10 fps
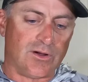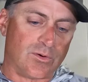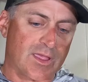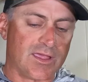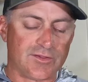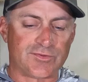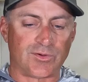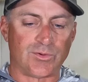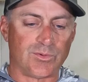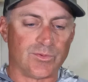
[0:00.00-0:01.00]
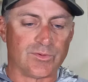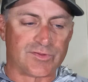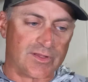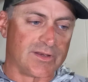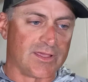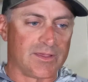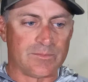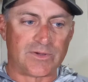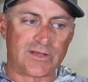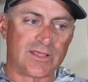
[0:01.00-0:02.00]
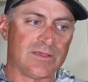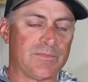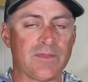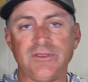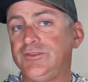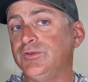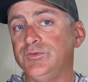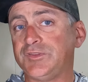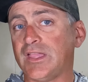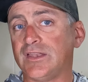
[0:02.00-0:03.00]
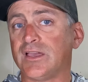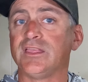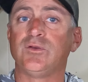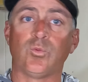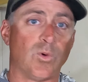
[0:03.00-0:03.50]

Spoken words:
okay, so Sunday, Monday, maybe Tuesday night,